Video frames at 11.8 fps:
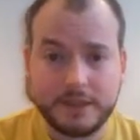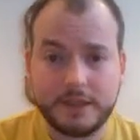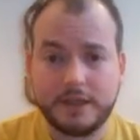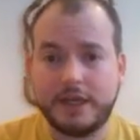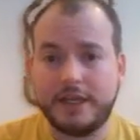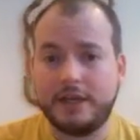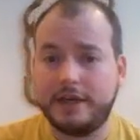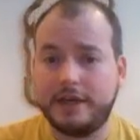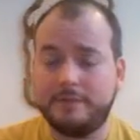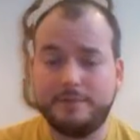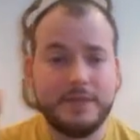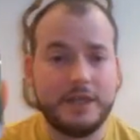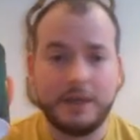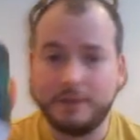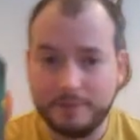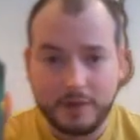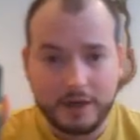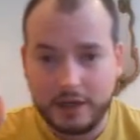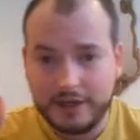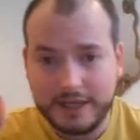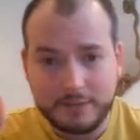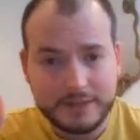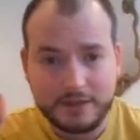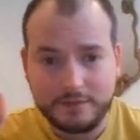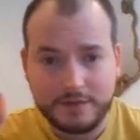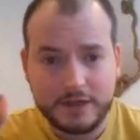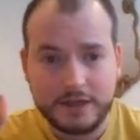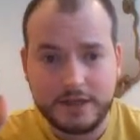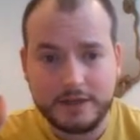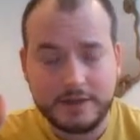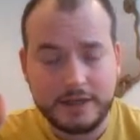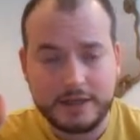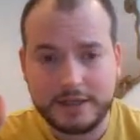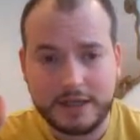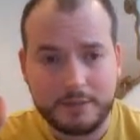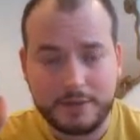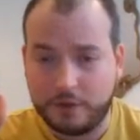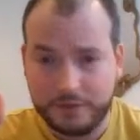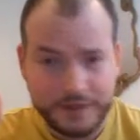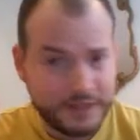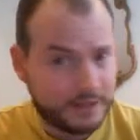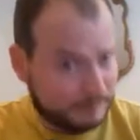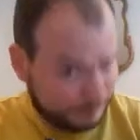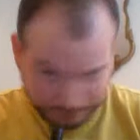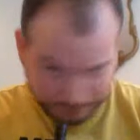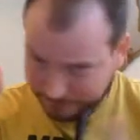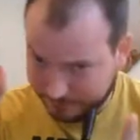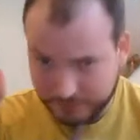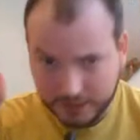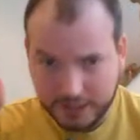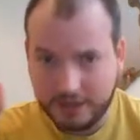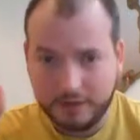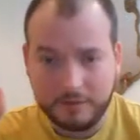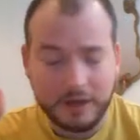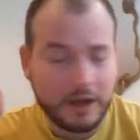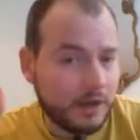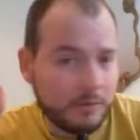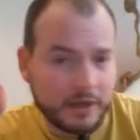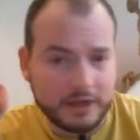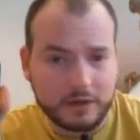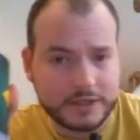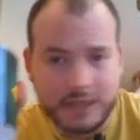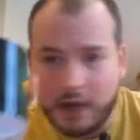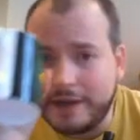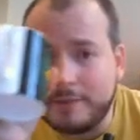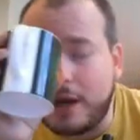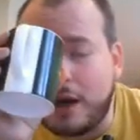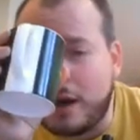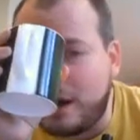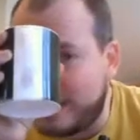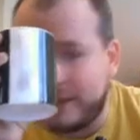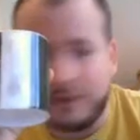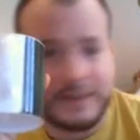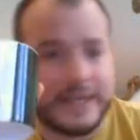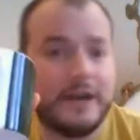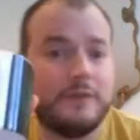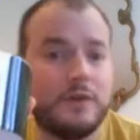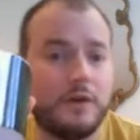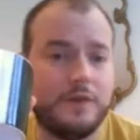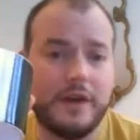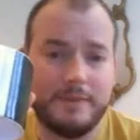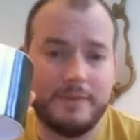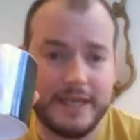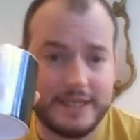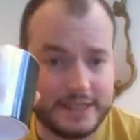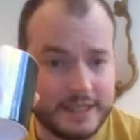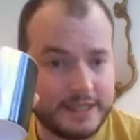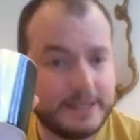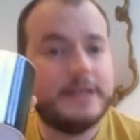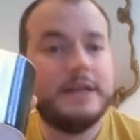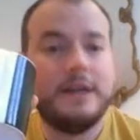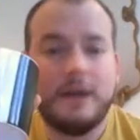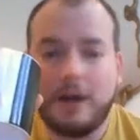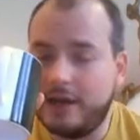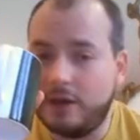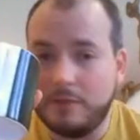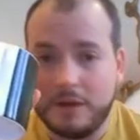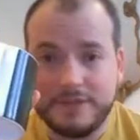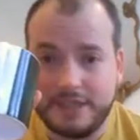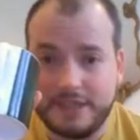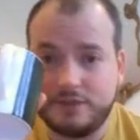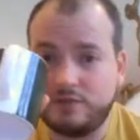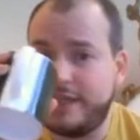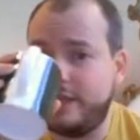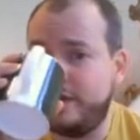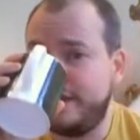And I go and get myself a cup of coffee. And I'm like, I know my clock's going, but I don't care. I've got 30 minutes. I know my position's really nice.